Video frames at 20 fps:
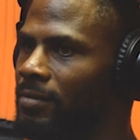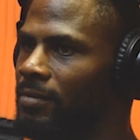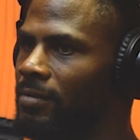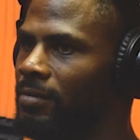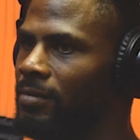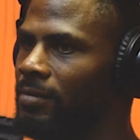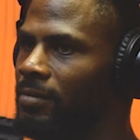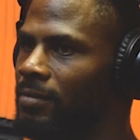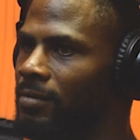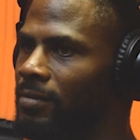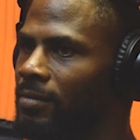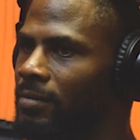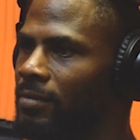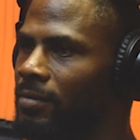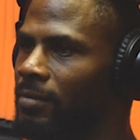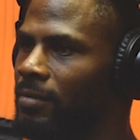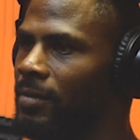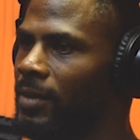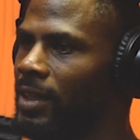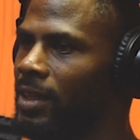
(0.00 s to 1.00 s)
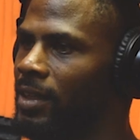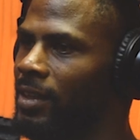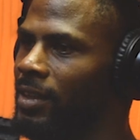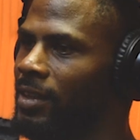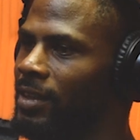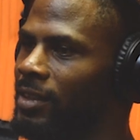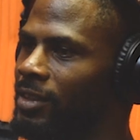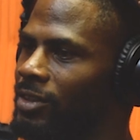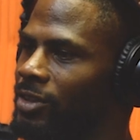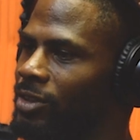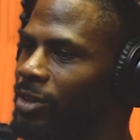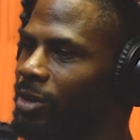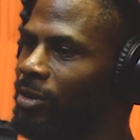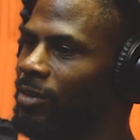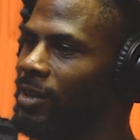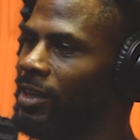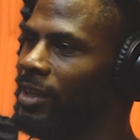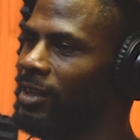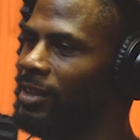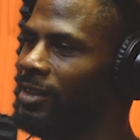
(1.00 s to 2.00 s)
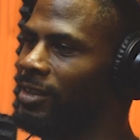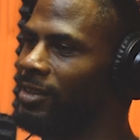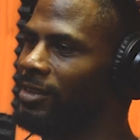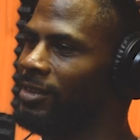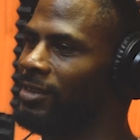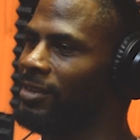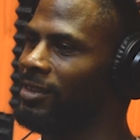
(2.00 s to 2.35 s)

M M A. So uh,